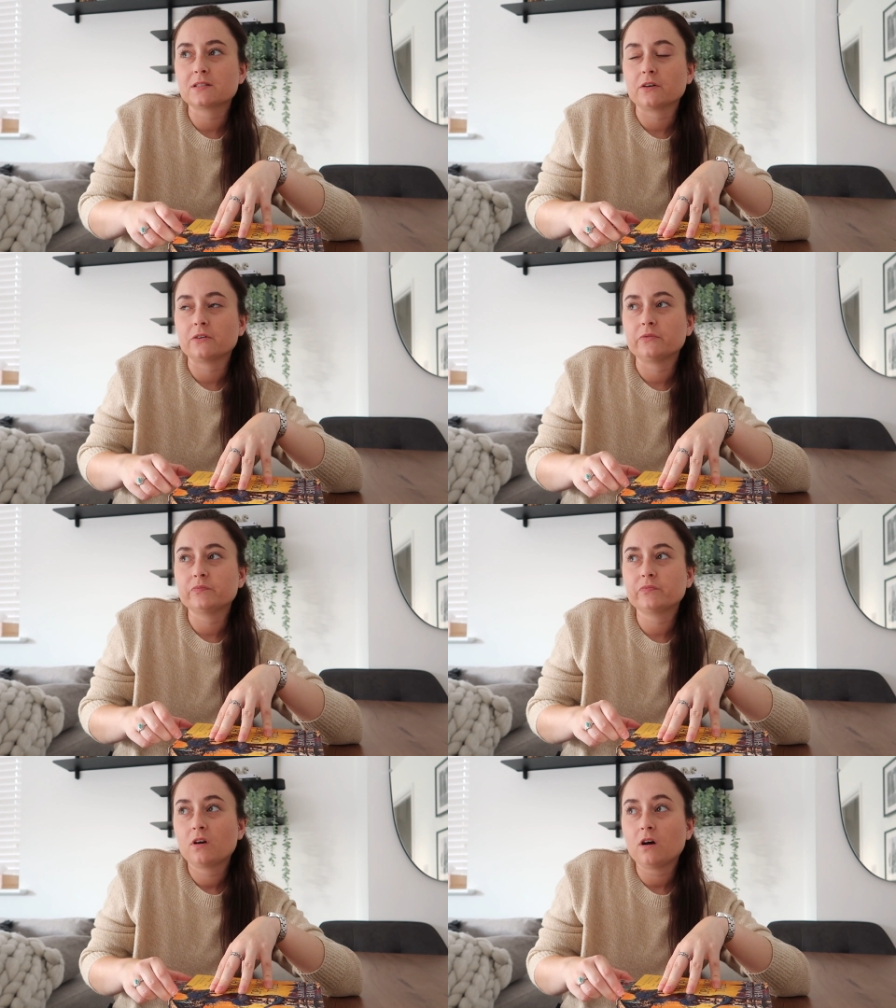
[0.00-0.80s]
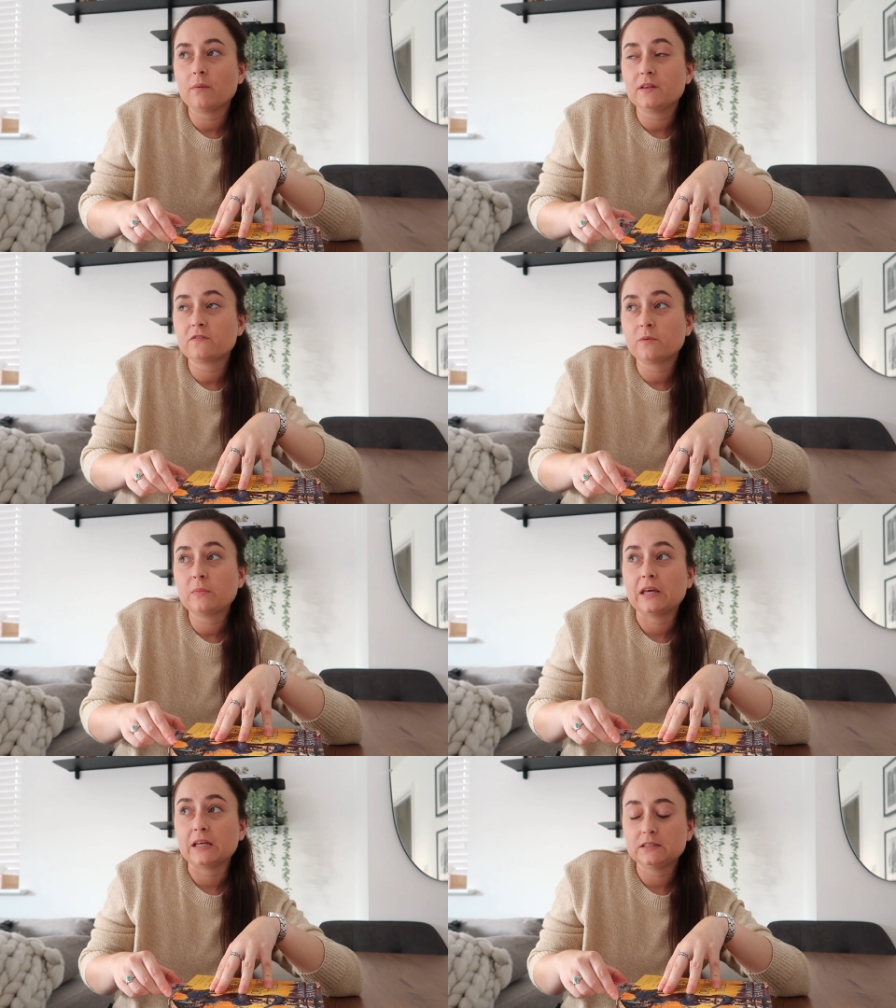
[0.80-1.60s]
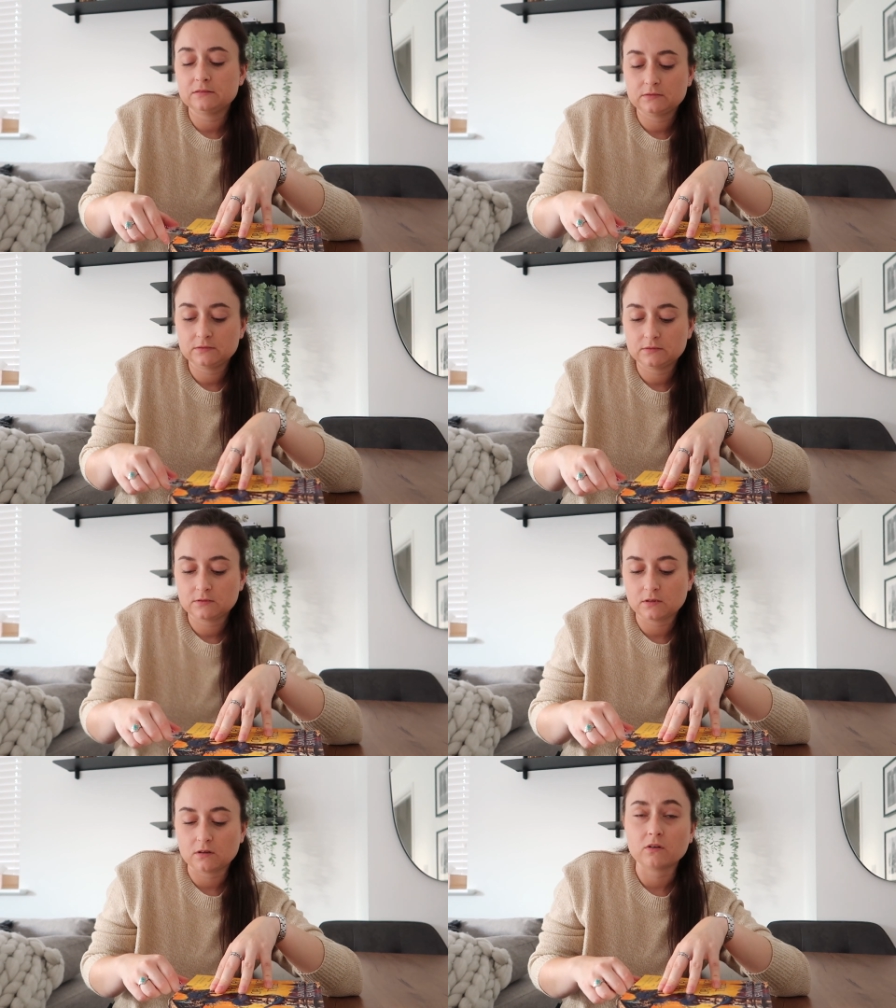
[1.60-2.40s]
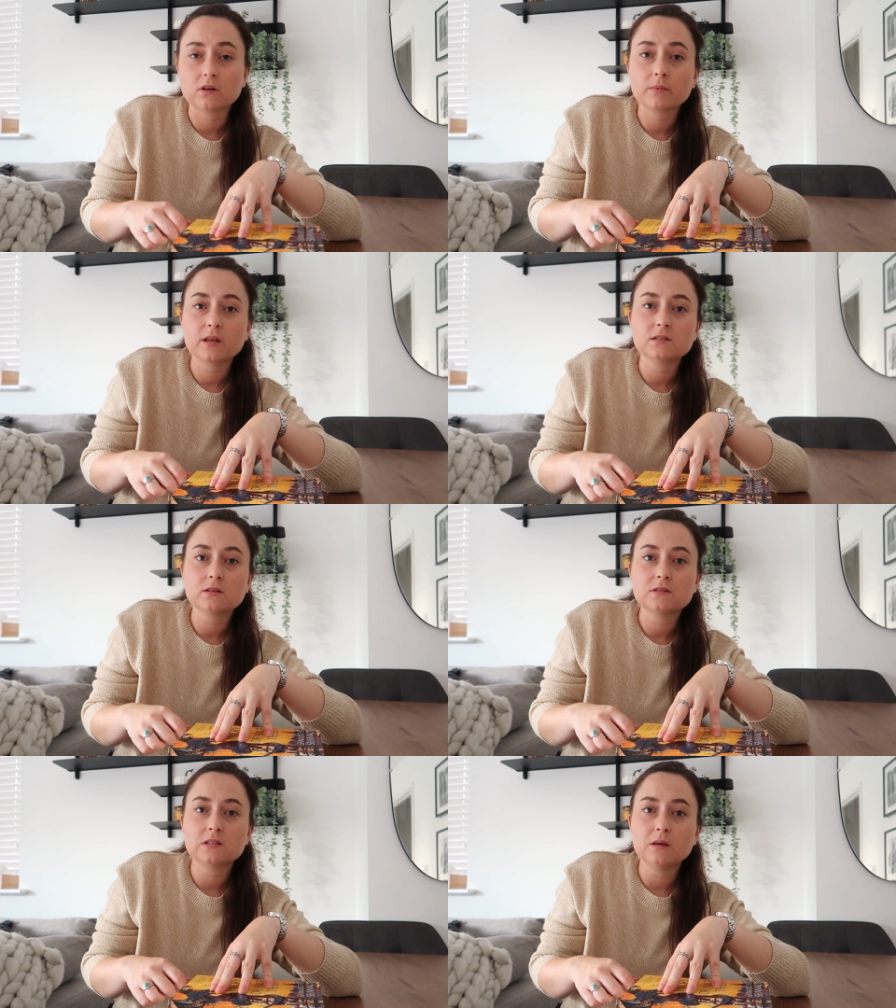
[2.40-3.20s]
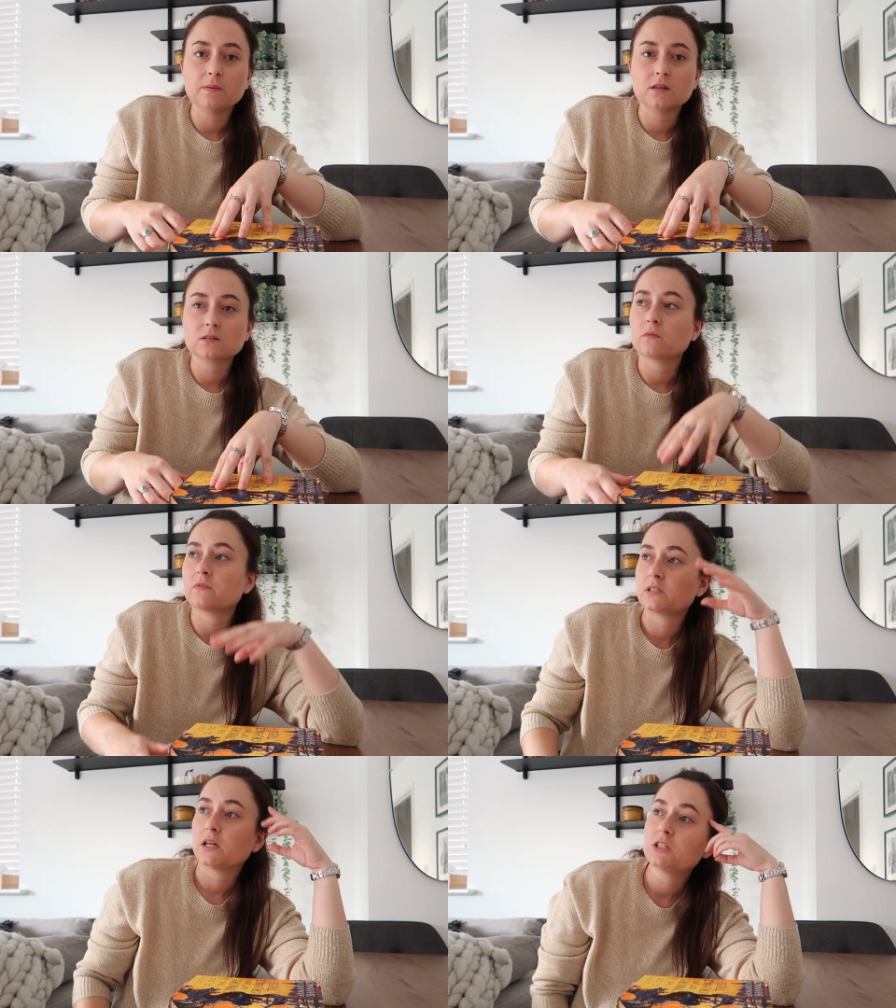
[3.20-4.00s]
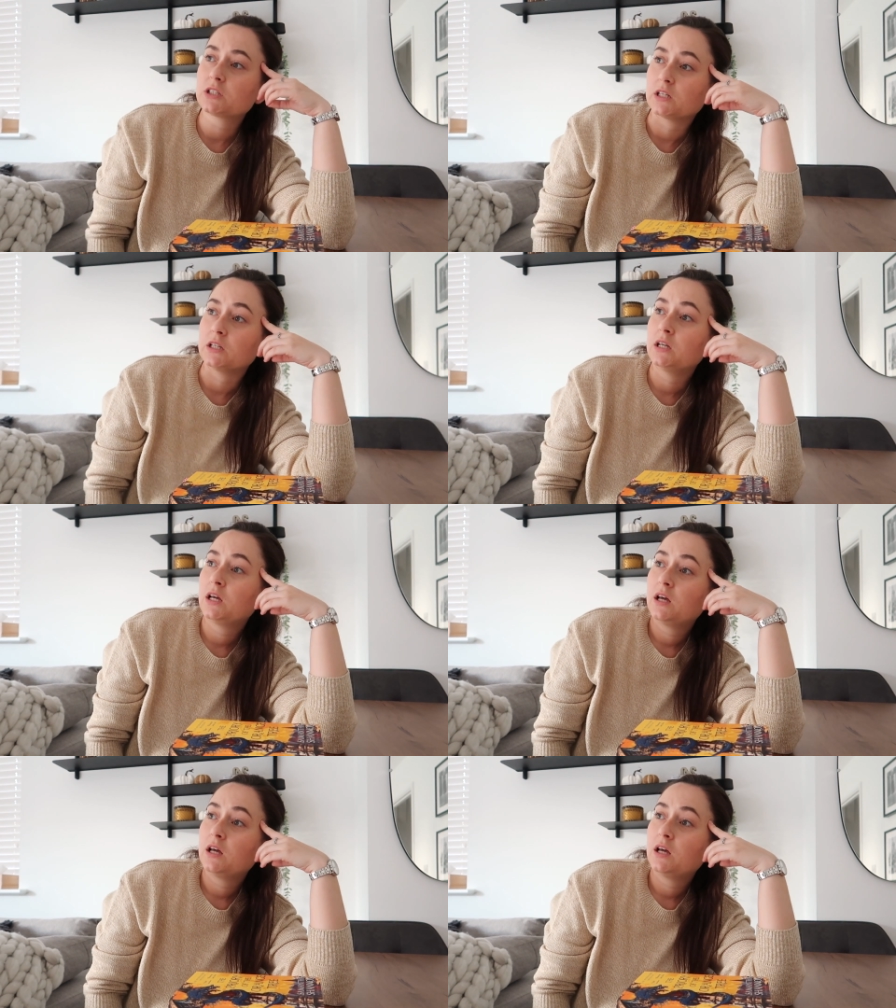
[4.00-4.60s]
So, I mean, for me, oh God, I'm getting so deep in this conversation.